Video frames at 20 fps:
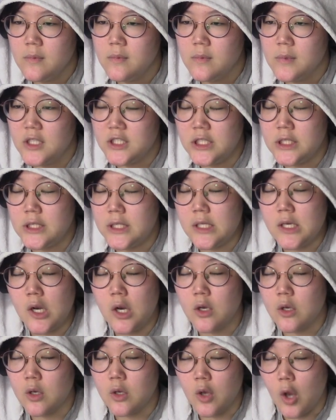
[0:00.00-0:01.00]
Like, she's in a
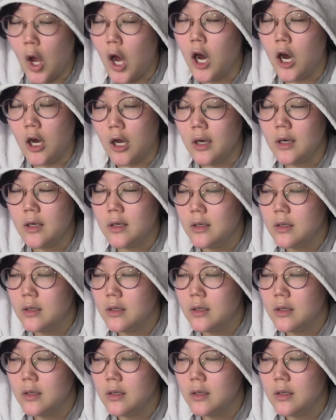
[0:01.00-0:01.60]
lot.